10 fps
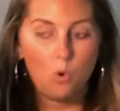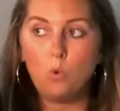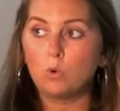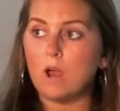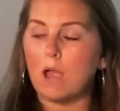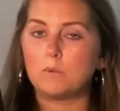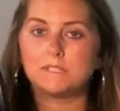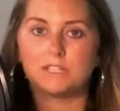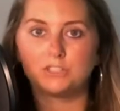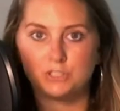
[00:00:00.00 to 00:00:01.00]
Or I
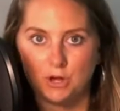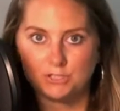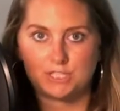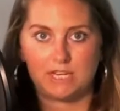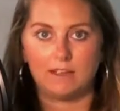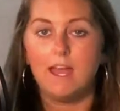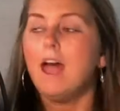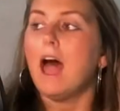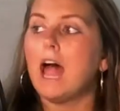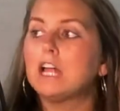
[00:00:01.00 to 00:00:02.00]
was exhausting.
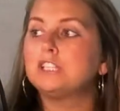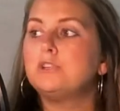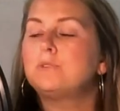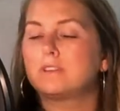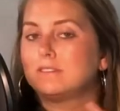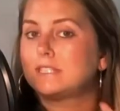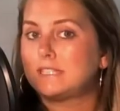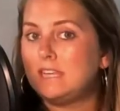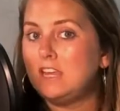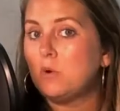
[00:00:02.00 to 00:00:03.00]
As you can
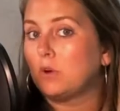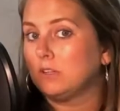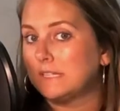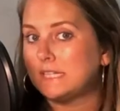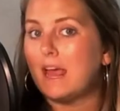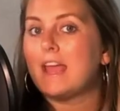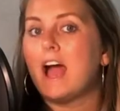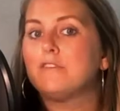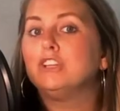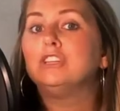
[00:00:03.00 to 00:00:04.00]
see or listen, I
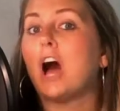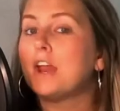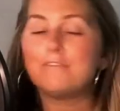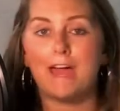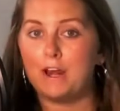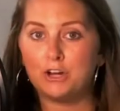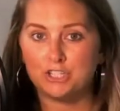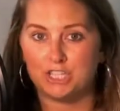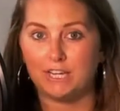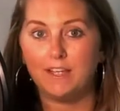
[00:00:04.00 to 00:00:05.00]
have a lot of
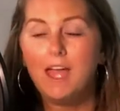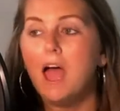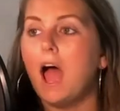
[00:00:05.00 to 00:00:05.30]
energy.